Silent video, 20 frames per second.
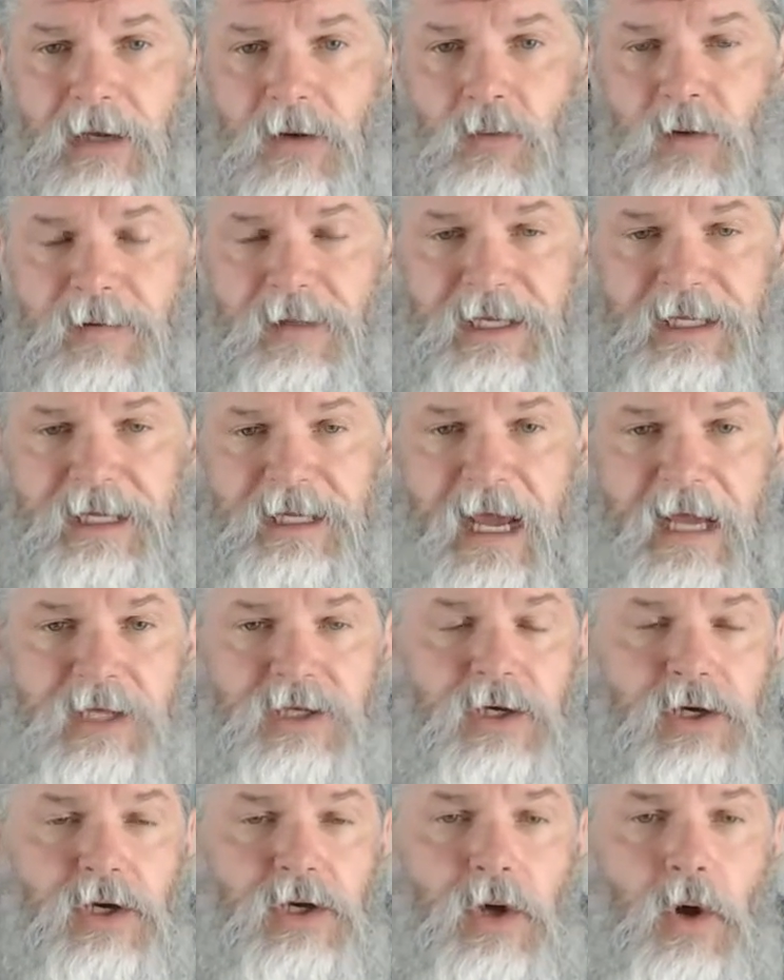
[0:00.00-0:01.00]
when the DA
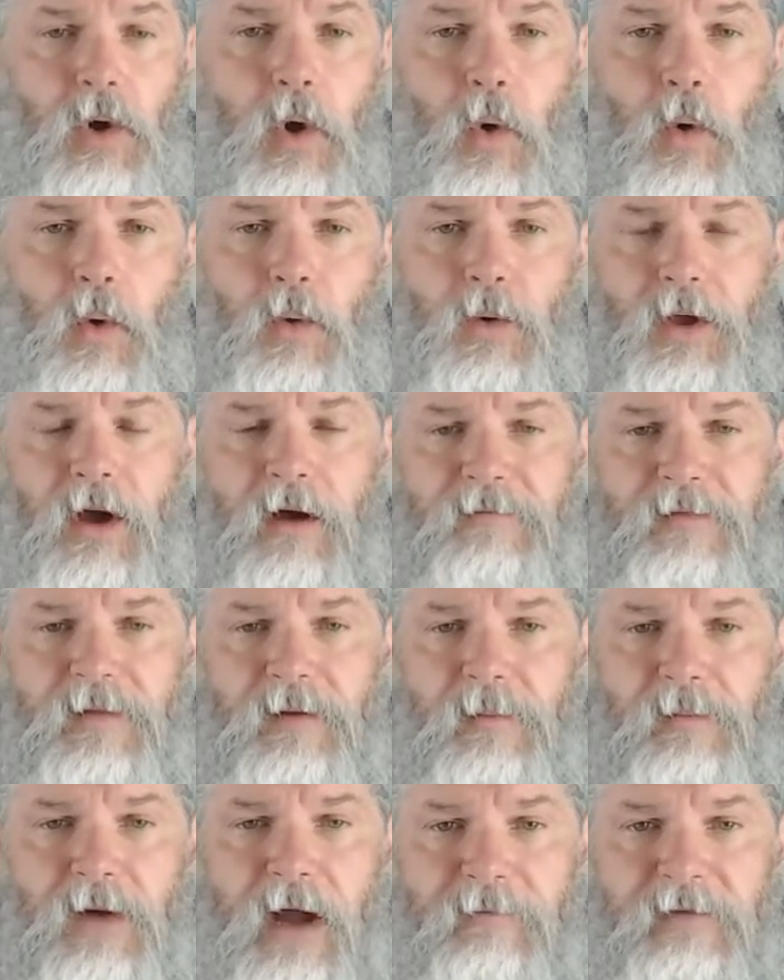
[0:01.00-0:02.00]
took hold of
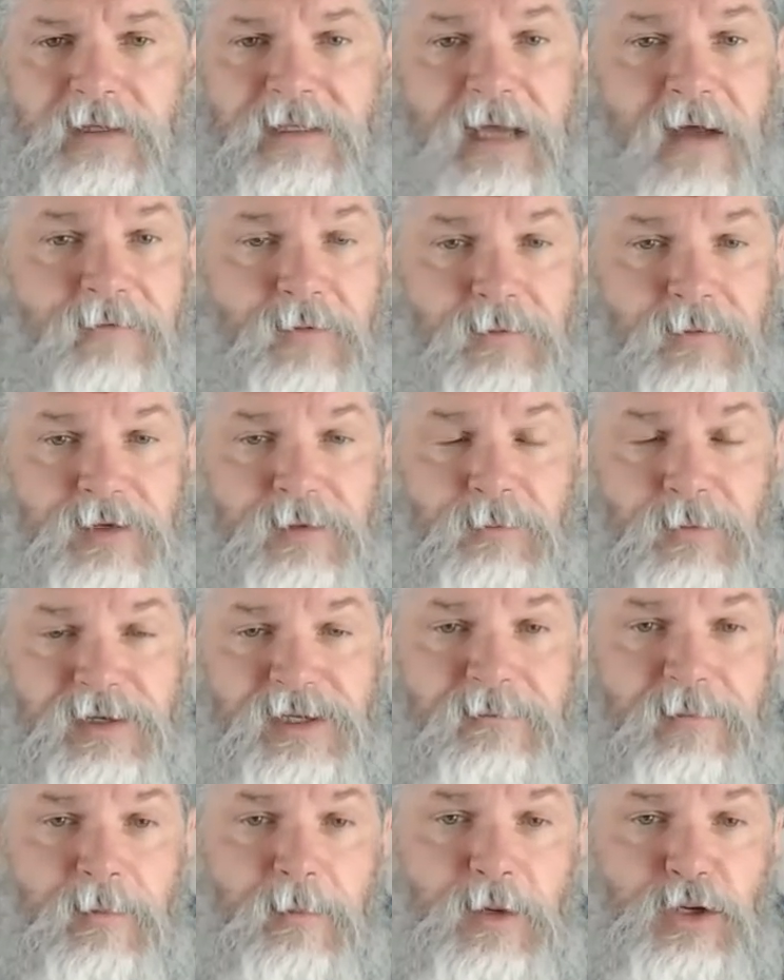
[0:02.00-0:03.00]
the province after
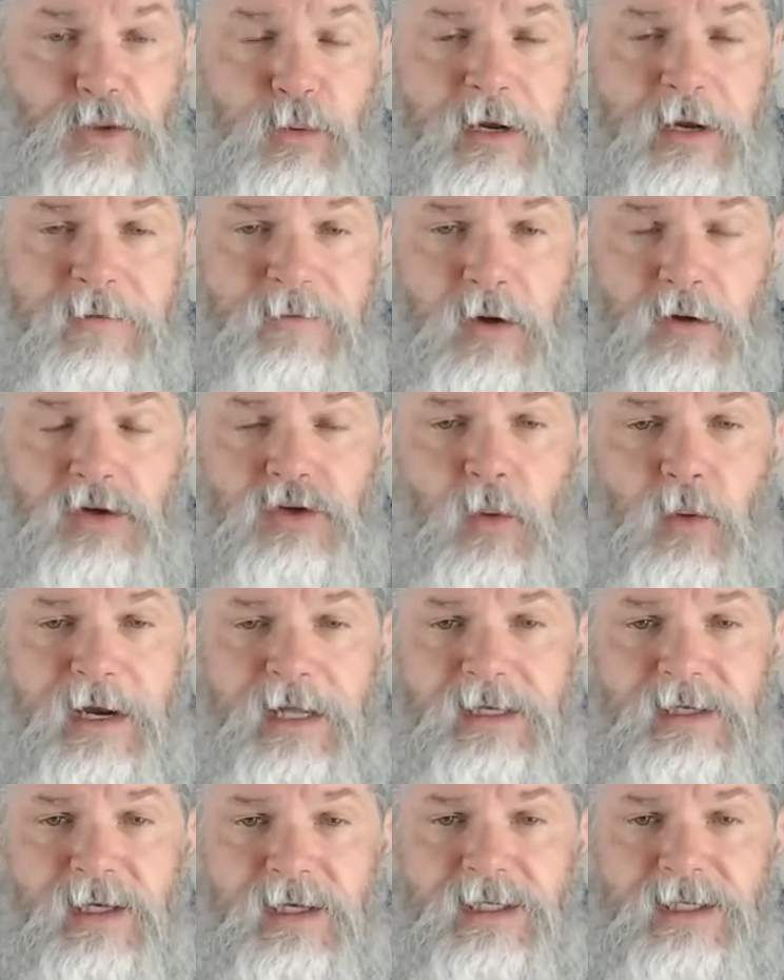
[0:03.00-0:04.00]
receiving the majority of the vote in
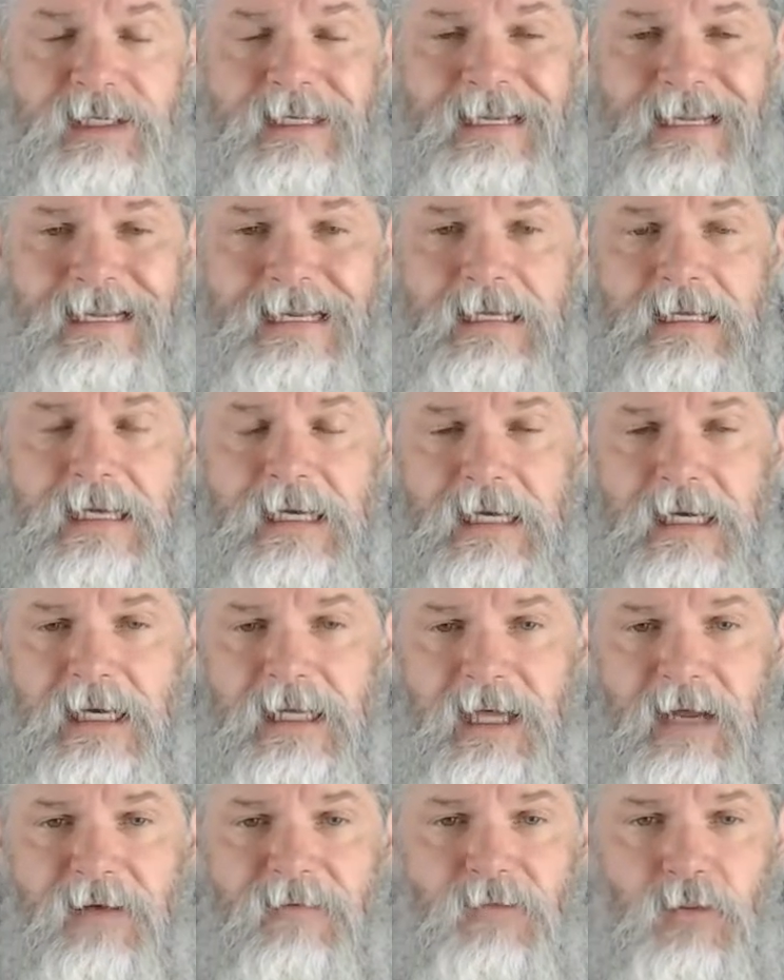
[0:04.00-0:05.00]
2016,
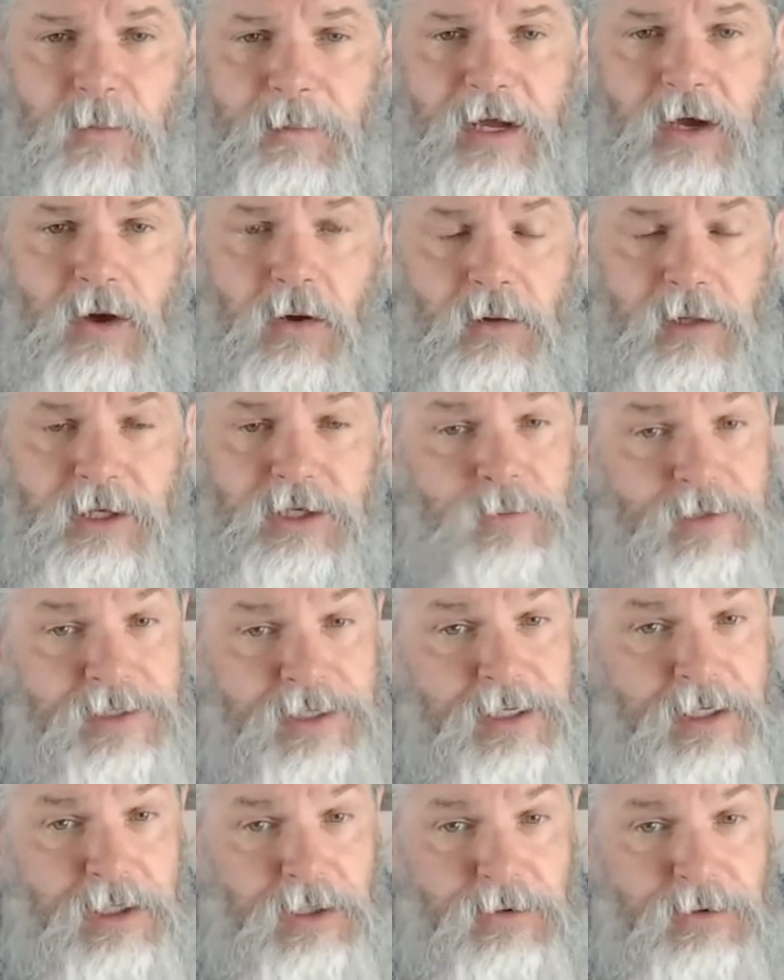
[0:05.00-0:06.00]
then forming a coalition
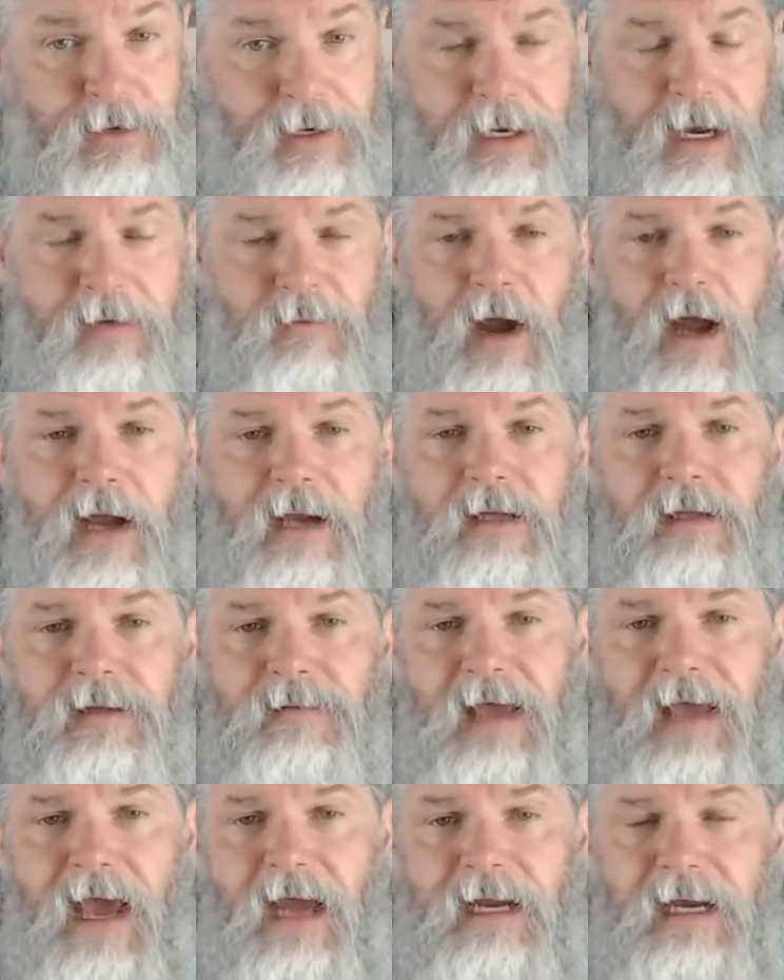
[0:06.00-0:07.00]
which included, ironically,
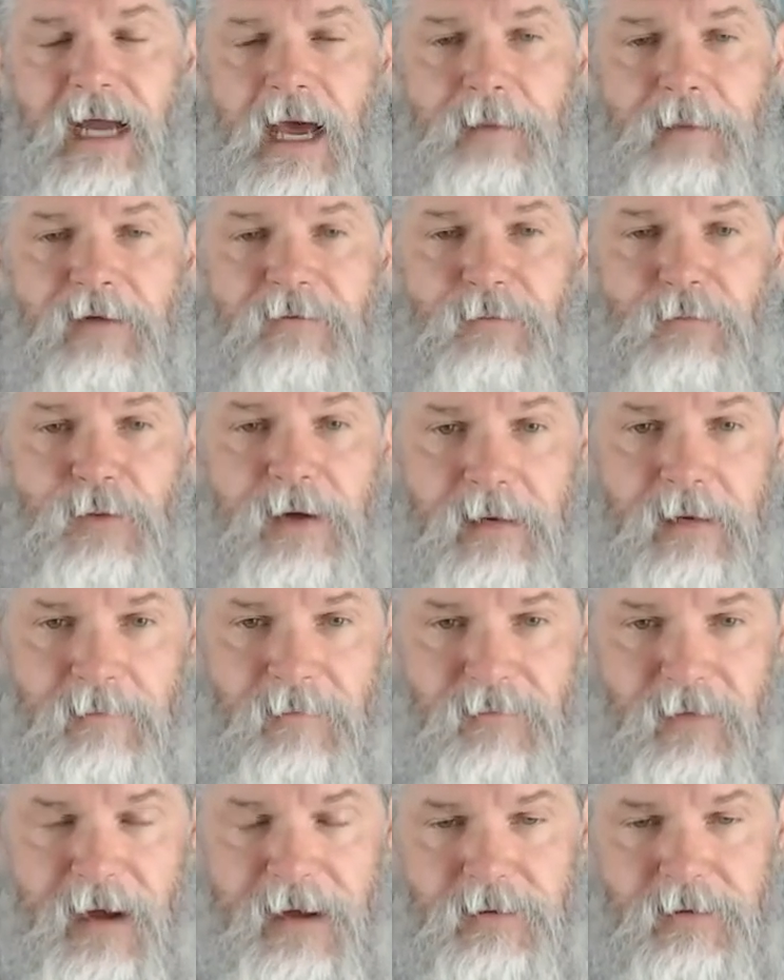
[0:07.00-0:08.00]
the economic
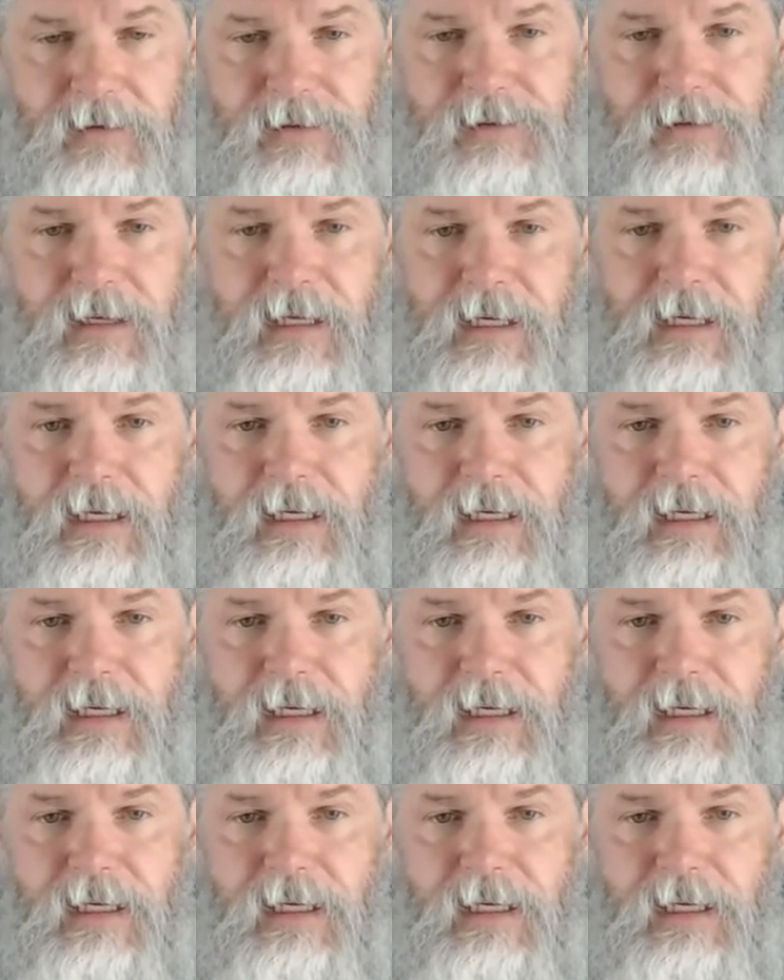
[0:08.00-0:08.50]
freedom fighters.